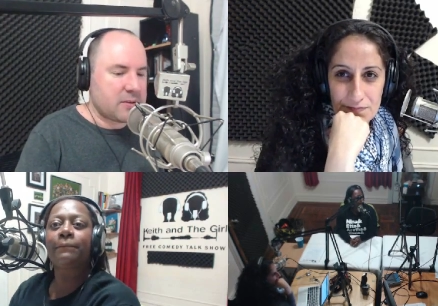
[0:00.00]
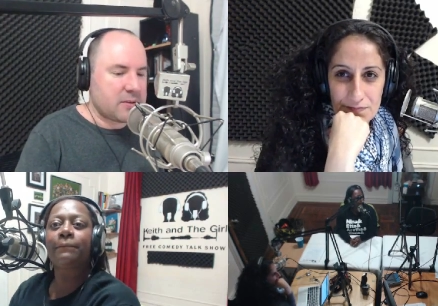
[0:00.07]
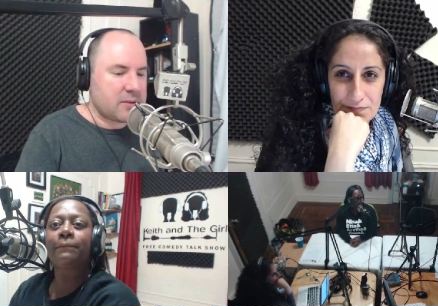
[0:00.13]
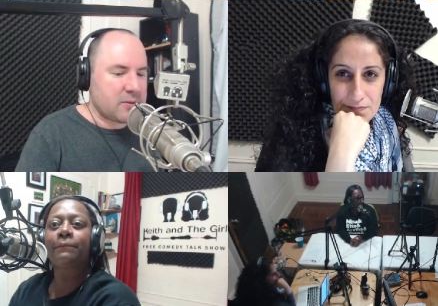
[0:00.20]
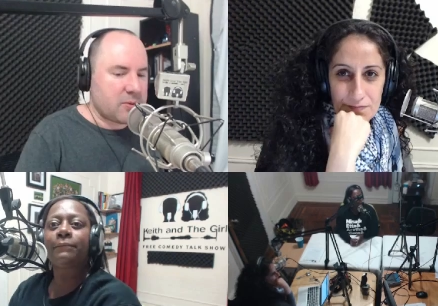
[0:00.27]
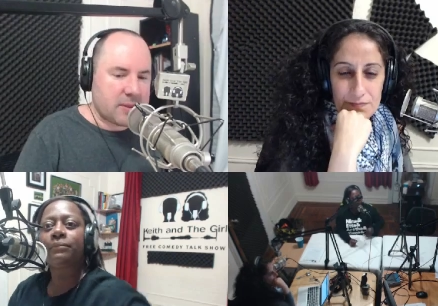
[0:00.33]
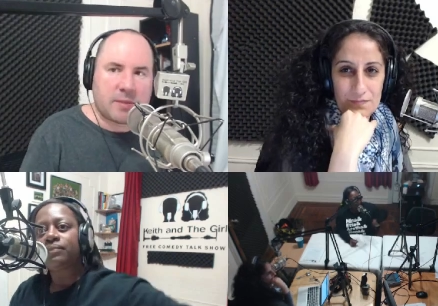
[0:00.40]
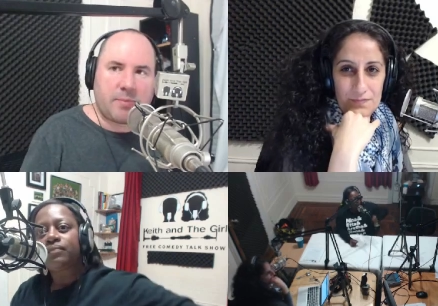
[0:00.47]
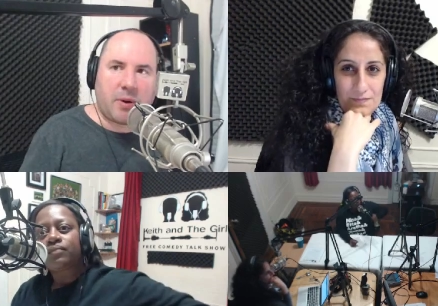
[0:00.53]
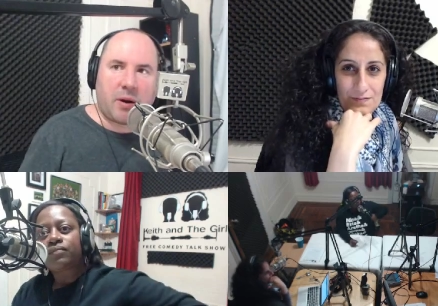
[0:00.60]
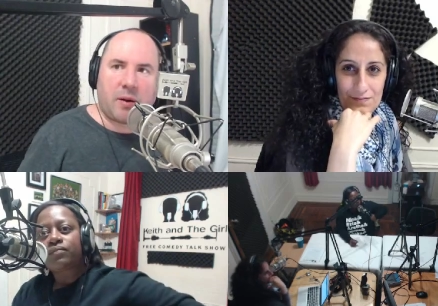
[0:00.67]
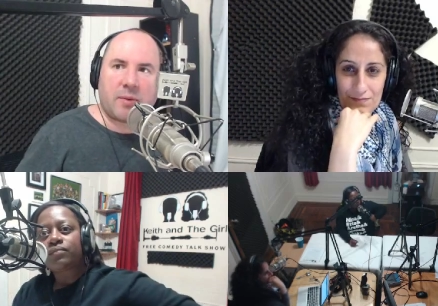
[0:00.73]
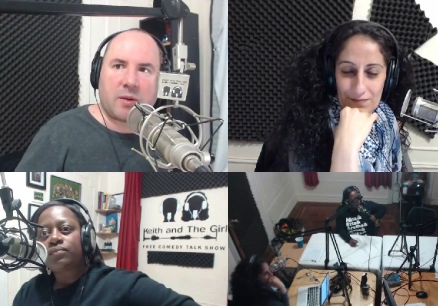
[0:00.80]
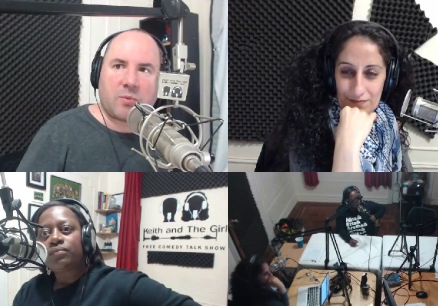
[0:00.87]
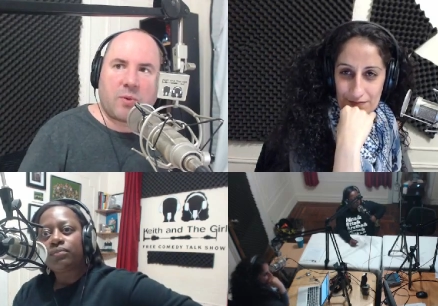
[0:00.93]
Speaker 1: door of somebody's
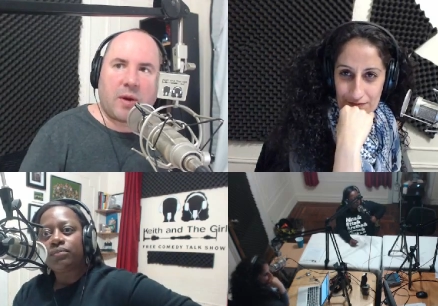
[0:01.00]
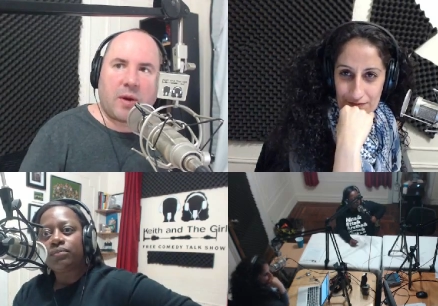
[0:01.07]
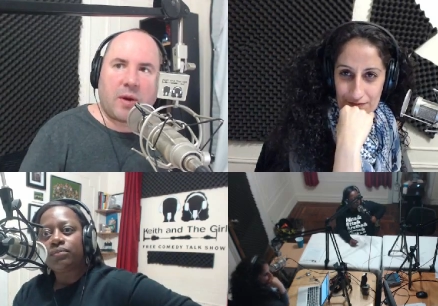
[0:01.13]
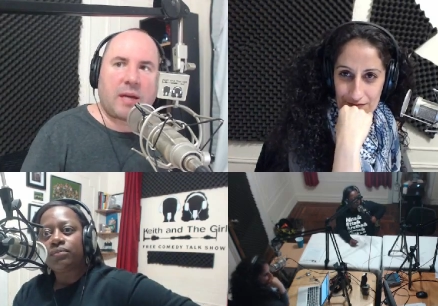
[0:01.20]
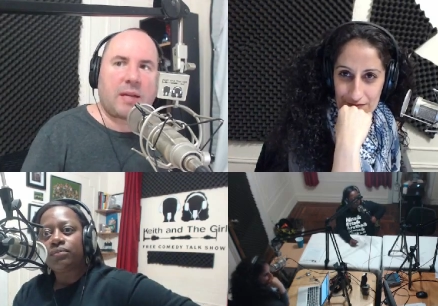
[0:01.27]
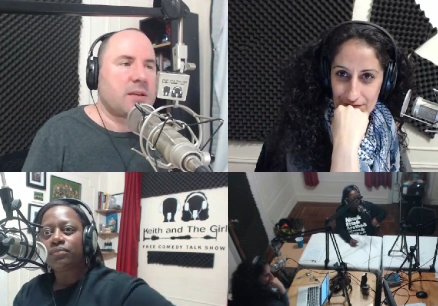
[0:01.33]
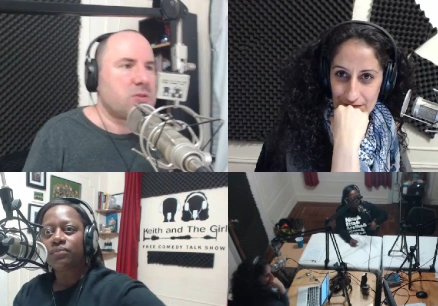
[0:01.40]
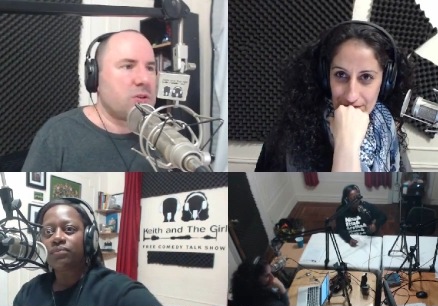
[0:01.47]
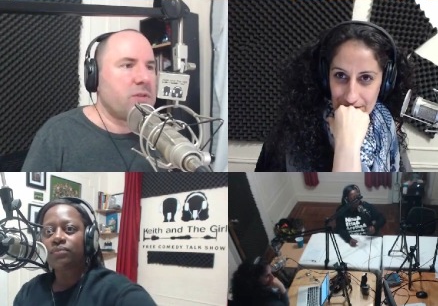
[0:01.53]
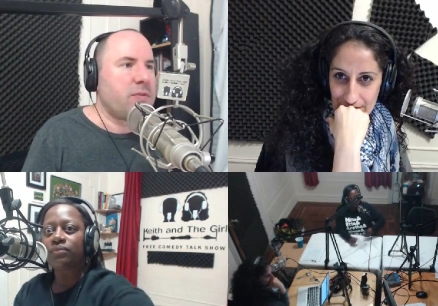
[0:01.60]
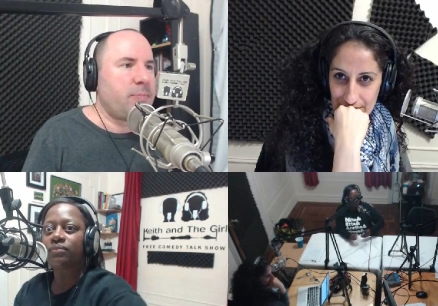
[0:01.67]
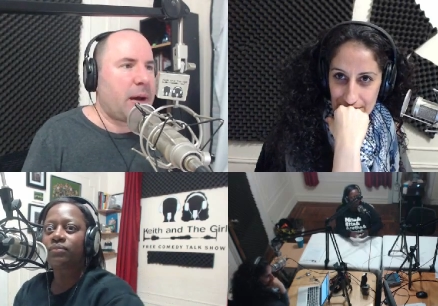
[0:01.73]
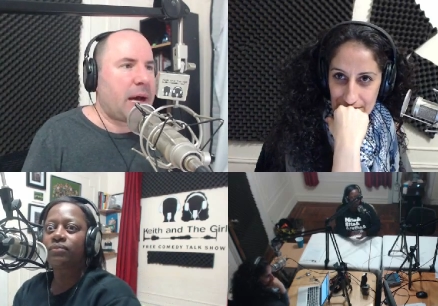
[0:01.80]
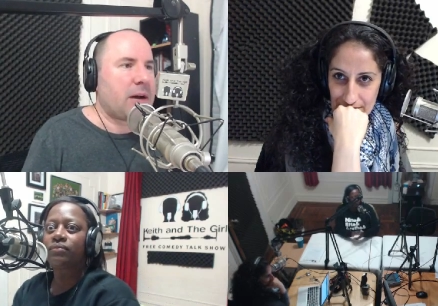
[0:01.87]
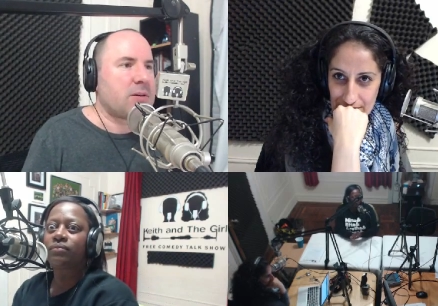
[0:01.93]
apartment, ran in, goes, "You have a
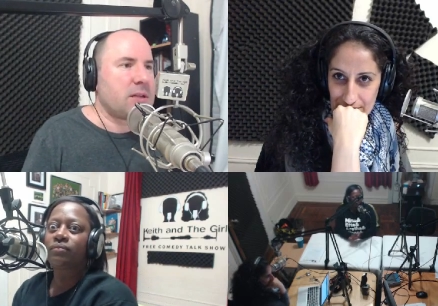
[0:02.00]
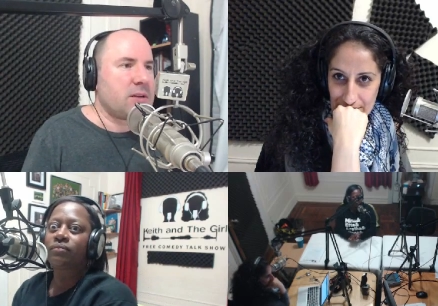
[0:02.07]
balcony?